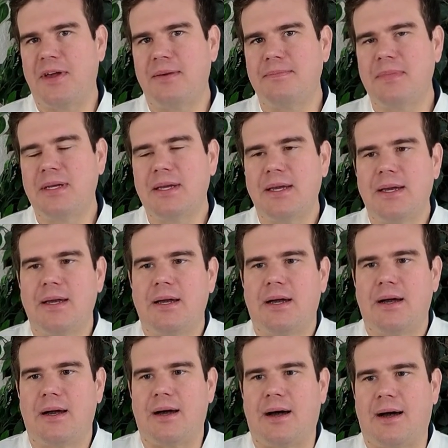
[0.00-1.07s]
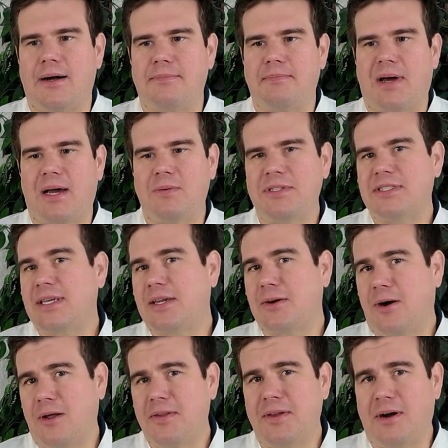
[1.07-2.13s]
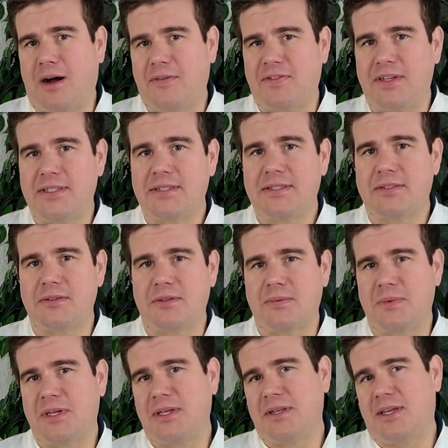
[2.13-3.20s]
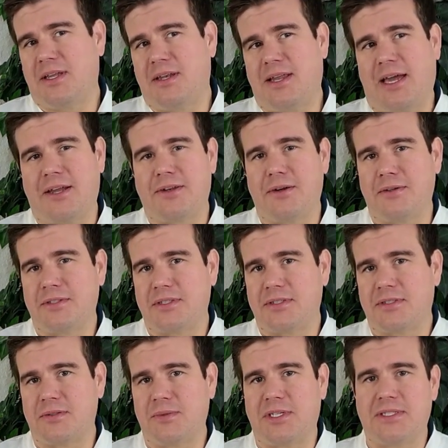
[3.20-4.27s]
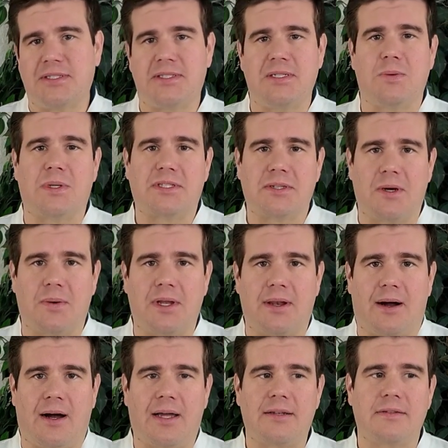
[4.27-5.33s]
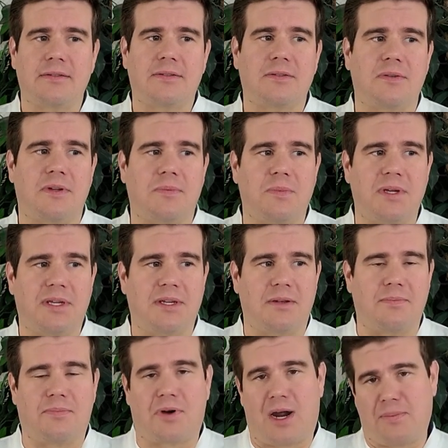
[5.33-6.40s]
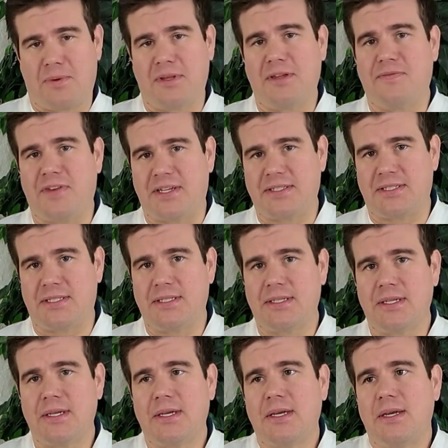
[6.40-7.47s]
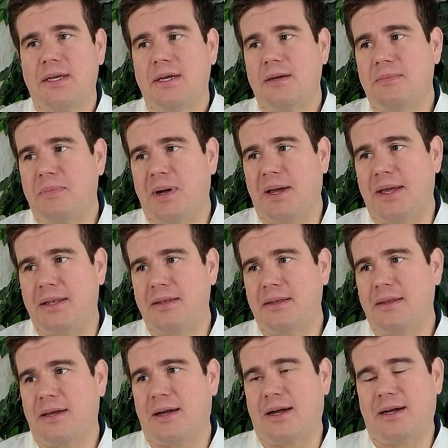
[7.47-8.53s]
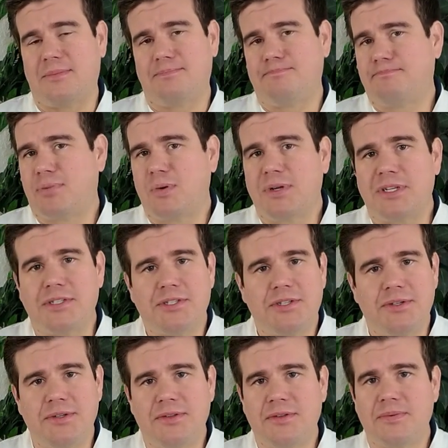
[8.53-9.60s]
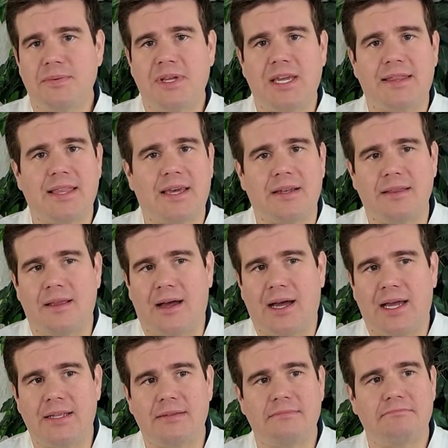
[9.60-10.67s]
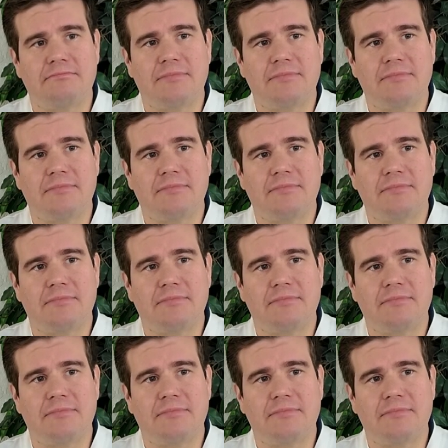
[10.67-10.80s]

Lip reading: them? I would say call the office so that we can get a diagnosis, so we can see what's going on, so that we can properly fix it. But broken tooth, we get that a lot.